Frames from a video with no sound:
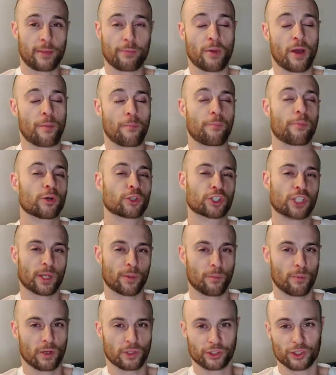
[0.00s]
in my
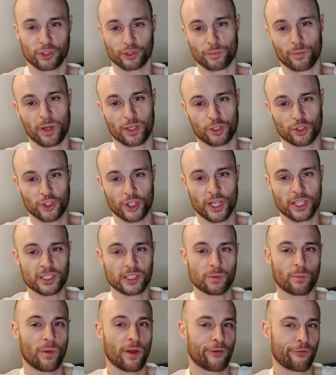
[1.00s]
pushing muscles, my
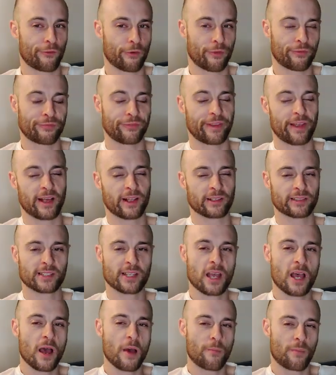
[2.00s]
chest, my front
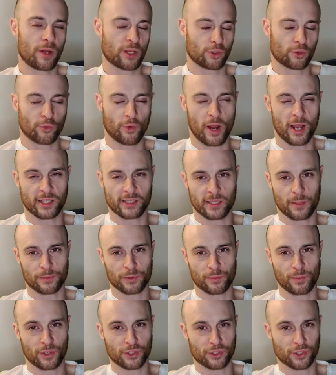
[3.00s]
delt, my
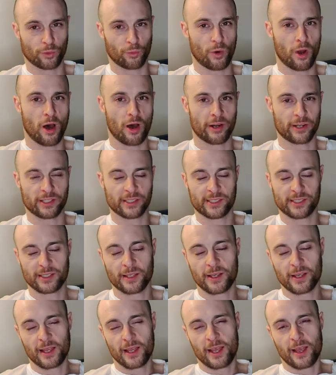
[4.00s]
triceps, my
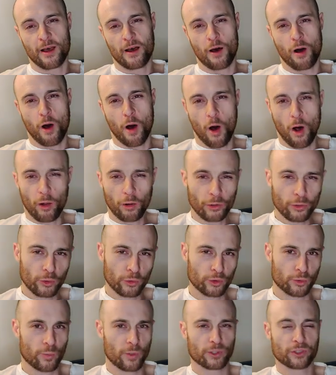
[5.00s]
serratus. All
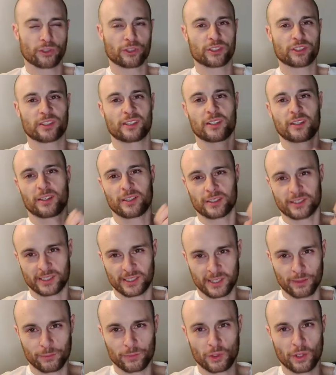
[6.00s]
those muscles
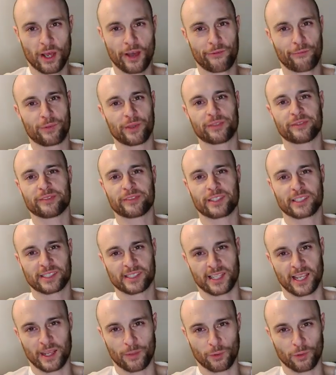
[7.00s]
seemed to have been
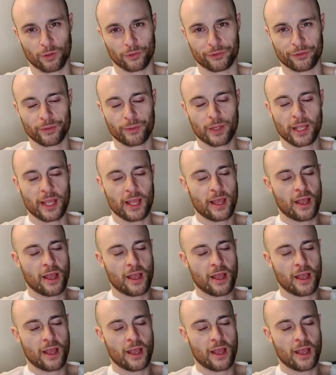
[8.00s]
disabled.